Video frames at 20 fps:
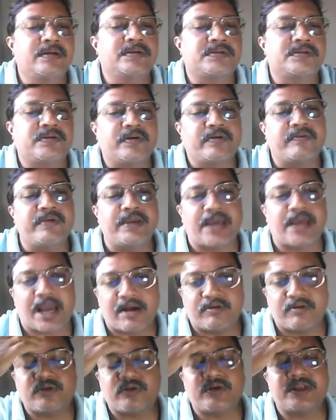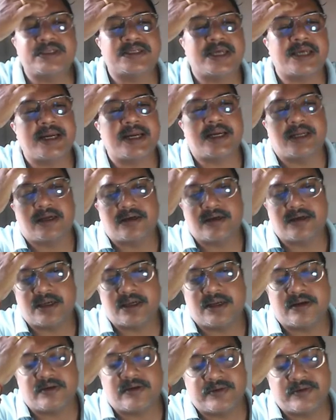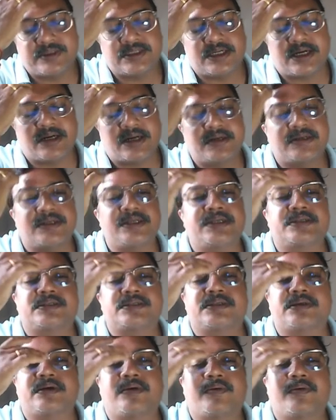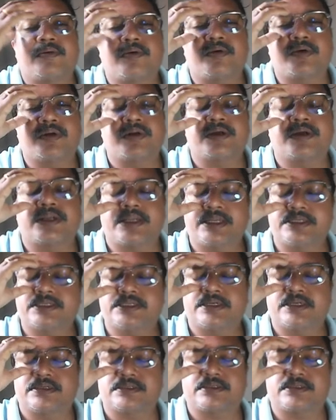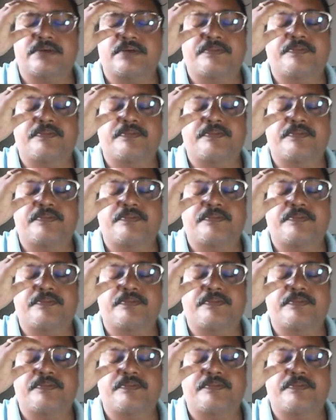So we have to decide in which countries or regions